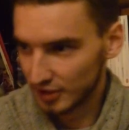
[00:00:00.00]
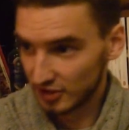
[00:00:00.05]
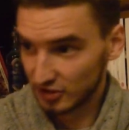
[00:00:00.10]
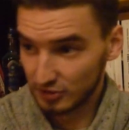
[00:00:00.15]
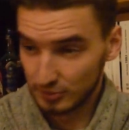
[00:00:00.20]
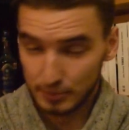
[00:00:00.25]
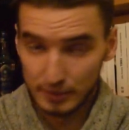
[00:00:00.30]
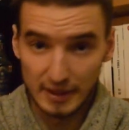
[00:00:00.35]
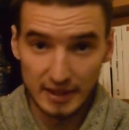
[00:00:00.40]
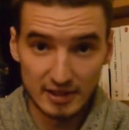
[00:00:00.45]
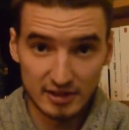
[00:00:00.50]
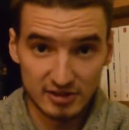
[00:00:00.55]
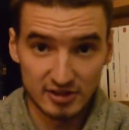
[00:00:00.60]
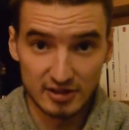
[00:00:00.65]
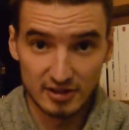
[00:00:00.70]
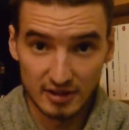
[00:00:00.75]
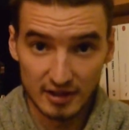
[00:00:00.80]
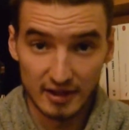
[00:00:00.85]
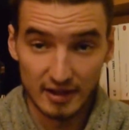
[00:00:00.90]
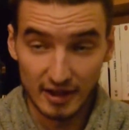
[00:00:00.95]
explains
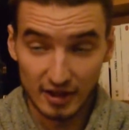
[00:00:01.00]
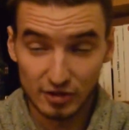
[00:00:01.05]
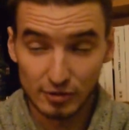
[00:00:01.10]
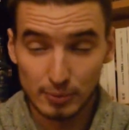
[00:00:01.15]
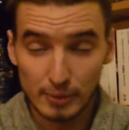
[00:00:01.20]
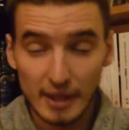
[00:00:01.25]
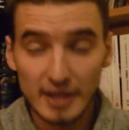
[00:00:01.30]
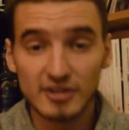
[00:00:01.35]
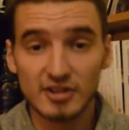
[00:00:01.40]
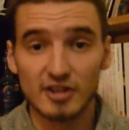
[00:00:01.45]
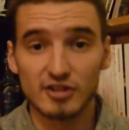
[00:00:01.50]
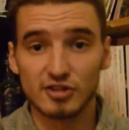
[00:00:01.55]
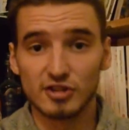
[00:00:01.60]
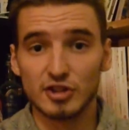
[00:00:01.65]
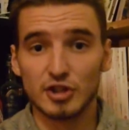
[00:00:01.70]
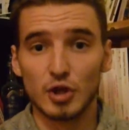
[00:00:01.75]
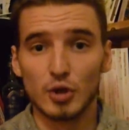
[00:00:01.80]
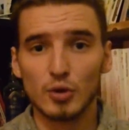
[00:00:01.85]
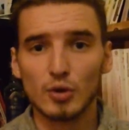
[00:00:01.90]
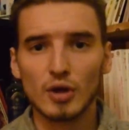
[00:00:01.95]
it to
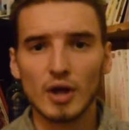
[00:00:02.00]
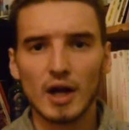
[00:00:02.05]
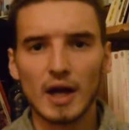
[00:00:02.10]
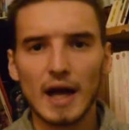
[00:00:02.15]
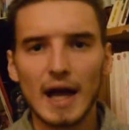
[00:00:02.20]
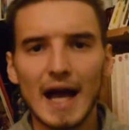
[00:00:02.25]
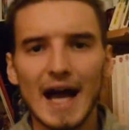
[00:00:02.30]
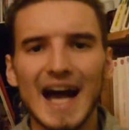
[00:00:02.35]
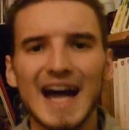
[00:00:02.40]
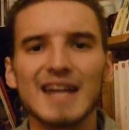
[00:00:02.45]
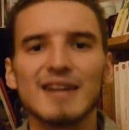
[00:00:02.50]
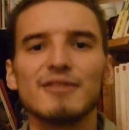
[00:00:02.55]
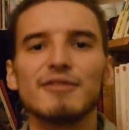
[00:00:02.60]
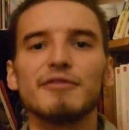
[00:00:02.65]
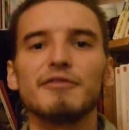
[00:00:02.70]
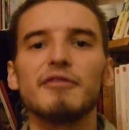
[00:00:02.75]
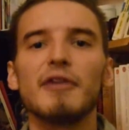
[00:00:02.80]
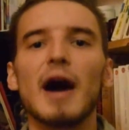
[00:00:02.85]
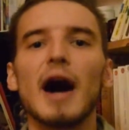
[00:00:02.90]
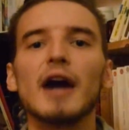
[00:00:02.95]
you, and
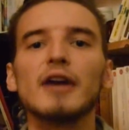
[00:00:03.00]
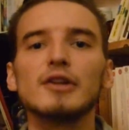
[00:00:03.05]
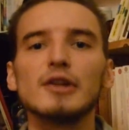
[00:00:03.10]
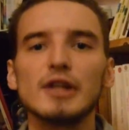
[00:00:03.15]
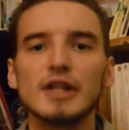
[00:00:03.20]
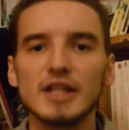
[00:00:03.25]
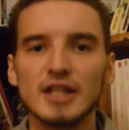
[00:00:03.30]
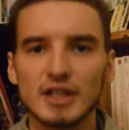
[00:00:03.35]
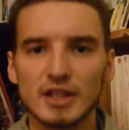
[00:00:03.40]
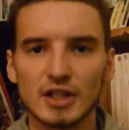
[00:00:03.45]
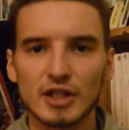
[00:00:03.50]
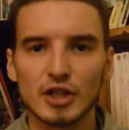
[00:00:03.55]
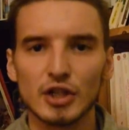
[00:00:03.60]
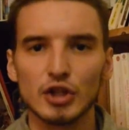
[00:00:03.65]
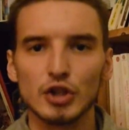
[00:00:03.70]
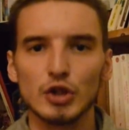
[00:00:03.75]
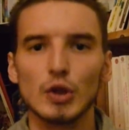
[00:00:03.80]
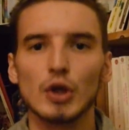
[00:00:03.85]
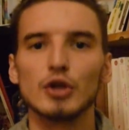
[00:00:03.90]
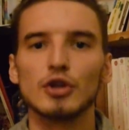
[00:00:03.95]
finally
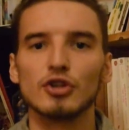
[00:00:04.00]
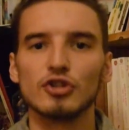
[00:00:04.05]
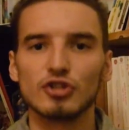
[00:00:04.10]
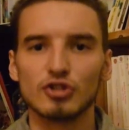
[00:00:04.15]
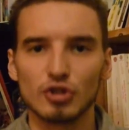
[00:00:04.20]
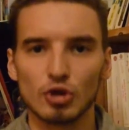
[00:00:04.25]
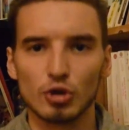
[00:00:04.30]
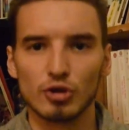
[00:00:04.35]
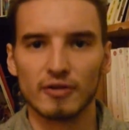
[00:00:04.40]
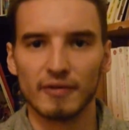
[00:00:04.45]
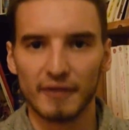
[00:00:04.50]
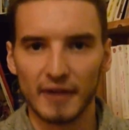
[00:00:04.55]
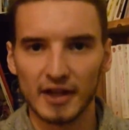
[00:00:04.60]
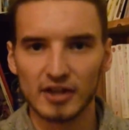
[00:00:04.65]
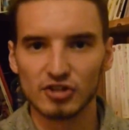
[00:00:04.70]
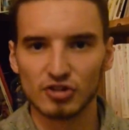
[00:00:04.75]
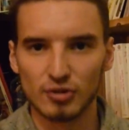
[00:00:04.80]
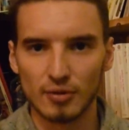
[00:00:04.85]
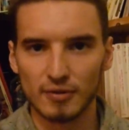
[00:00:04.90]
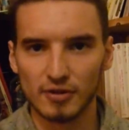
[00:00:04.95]
you understood
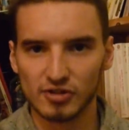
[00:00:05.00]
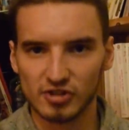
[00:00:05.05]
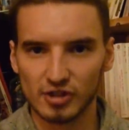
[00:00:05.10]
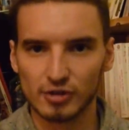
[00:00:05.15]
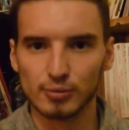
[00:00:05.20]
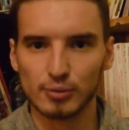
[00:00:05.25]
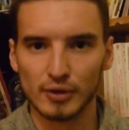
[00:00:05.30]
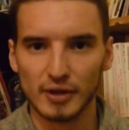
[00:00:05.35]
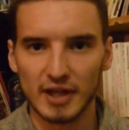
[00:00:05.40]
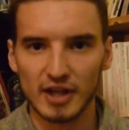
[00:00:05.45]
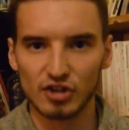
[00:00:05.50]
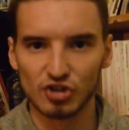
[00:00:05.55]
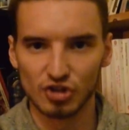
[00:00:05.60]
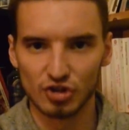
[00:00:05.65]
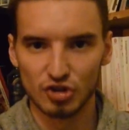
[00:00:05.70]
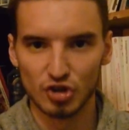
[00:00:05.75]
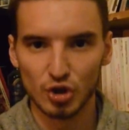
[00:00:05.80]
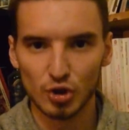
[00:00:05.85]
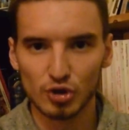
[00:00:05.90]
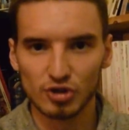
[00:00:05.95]
thanks to this
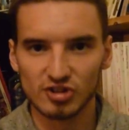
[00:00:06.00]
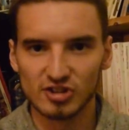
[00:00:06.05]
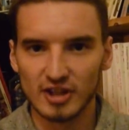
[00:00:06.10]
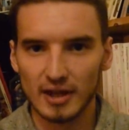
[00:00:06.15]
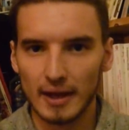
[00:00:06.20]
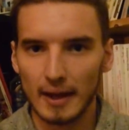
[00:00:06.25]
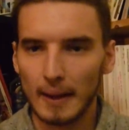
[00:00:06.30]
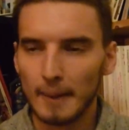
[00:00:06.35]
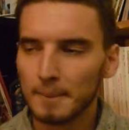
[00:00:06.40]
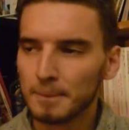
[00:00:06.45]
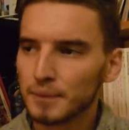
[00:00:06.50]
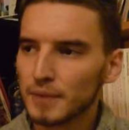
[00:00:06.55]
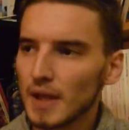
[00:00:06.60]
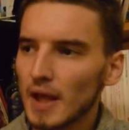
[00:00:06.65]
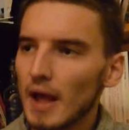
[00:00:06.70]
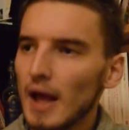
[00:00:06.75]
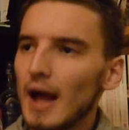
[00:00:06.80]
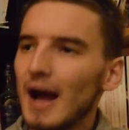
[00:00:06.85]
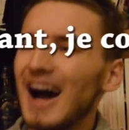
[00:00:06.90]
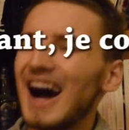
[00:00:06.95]
explanation. You could say,
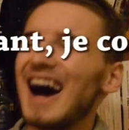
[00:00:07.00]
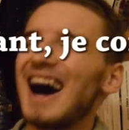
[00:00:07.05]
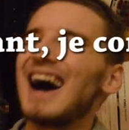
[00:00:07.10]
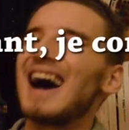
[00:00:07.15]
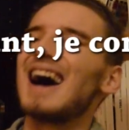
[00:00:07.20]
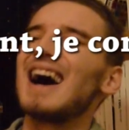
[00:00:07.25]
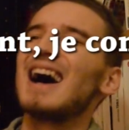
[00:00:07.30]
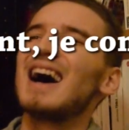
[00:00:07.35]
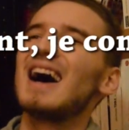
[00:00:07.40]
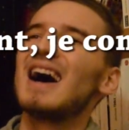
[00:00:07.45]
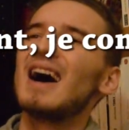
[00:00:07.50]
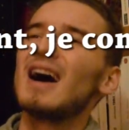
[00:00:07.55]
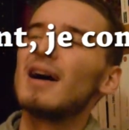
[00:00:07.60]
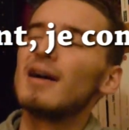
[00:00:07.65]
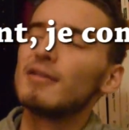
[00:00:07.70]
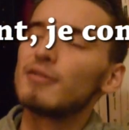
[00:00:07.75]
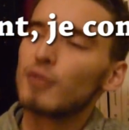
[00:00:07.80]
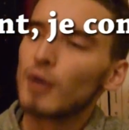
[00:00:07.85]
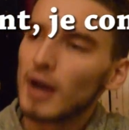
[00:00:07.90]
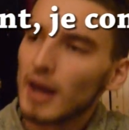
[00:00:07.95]

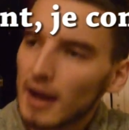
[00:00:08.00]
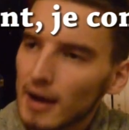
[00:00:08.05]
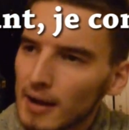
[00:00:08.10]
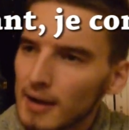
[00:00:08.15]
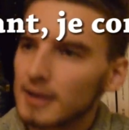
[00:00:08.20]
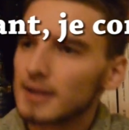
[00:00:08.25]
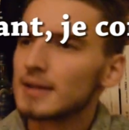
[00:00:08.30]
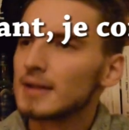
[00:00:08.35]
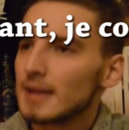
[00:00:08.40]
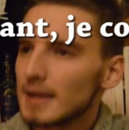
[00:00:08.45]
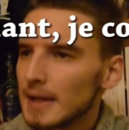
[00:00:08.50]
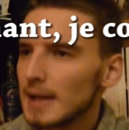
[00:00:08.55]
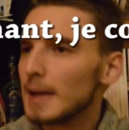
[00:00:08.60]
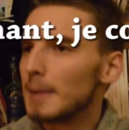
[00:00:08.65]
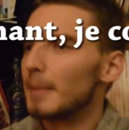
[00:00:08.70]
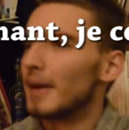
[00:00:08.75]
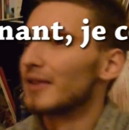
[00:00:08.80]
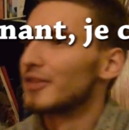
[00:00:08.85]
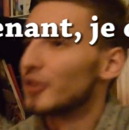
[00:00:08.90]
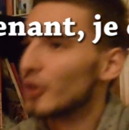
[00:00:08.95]
ah, voilà,
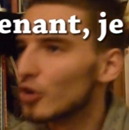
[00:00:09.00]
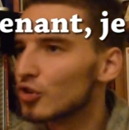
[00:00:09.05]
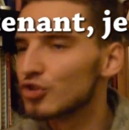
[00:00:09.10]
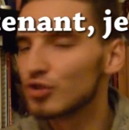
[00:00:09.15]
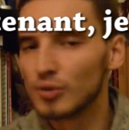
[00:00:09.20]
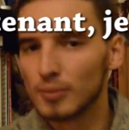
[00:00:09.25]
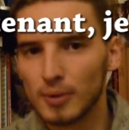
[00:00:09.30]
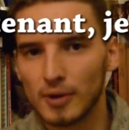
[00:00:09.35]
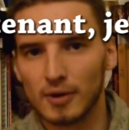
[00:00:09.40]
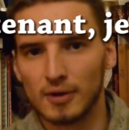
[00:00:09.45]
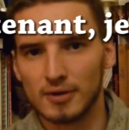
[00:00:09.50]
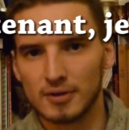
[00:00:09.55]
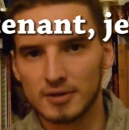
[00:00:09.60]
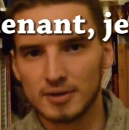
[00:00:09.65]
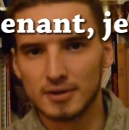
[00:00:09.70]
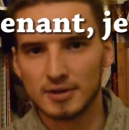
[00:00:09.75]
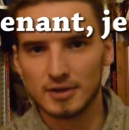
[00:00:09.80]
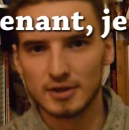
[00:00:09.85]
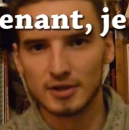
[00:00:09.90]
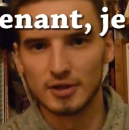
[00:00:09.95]
maintenant je comprends.
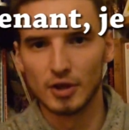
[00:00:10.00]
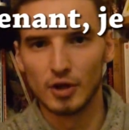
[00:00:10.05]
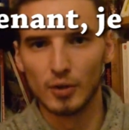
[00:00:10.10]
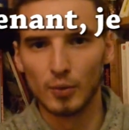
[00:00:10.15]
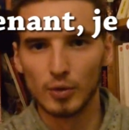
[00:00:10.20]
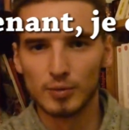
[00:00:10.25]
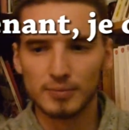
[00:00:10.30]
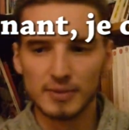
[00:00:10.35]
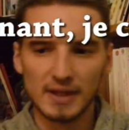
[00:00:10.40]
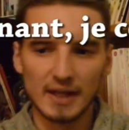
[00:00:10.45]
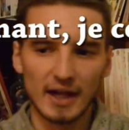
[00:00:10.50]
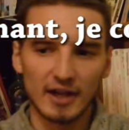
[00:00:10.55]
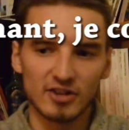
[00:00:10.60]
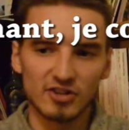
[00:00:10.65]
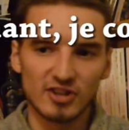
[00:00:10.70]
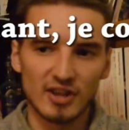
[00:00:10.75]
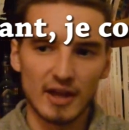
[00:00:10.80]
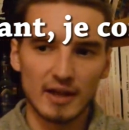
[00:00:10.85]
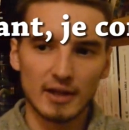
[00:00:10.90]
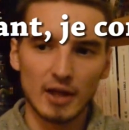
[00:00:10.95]
It would be like
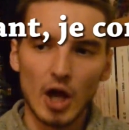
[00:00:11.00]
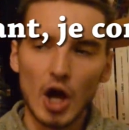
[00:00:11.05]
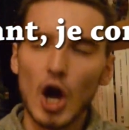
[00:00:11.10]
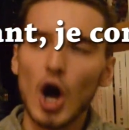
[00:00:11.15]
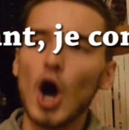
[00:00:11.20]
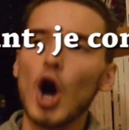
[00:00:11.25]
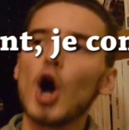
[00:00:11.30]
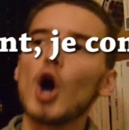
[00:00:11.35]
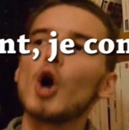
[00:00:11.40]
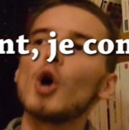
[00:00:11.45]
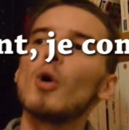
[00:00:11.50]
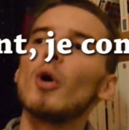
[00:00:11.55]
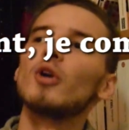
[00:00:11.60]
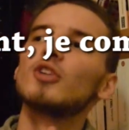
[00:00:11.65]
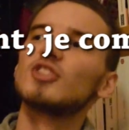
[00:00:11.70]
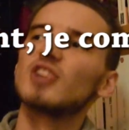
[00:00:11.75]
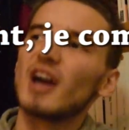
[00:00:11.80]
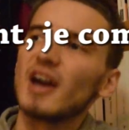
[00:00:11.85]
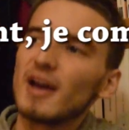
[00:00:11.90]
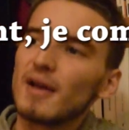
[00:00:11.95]
saying, oh,
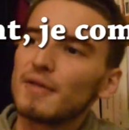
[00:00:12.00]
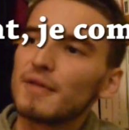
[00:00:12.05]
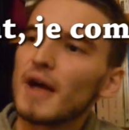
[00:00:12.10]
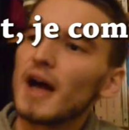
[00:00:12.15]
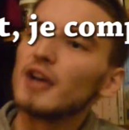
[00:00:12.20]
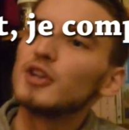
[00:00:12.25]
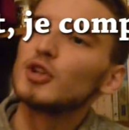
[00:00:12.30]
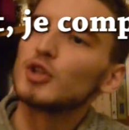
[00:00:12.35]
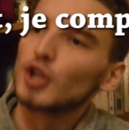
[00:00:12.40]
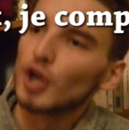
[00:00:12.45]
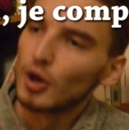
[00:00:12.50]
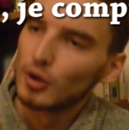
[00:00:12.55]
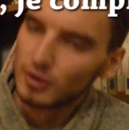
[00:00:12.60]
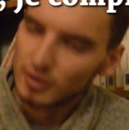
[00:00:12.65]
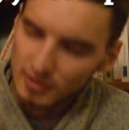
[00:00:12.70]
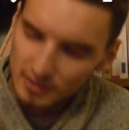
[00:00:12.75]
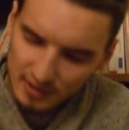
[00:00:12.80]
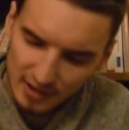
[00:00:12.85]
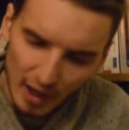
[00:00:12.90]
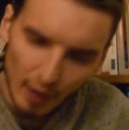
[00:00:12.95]
okay, there you go,
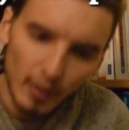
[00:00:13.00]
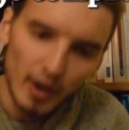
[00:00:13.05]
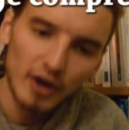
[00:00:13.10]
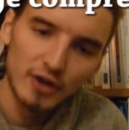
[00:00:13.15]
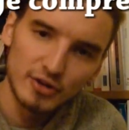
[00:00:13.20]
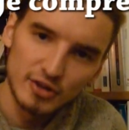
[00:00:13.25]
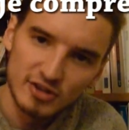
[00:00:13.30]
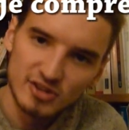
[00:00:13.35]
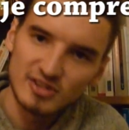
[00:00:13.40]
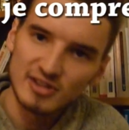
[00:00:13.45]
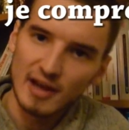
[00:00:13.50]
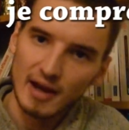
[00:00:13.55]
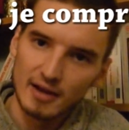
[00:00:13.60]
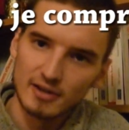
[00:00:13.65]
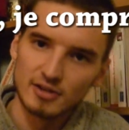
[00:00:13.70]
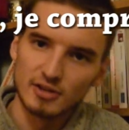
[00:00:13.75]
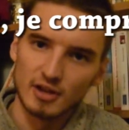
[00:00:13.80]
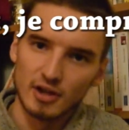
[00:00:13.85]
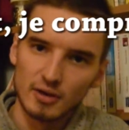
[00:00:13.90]
now I understand,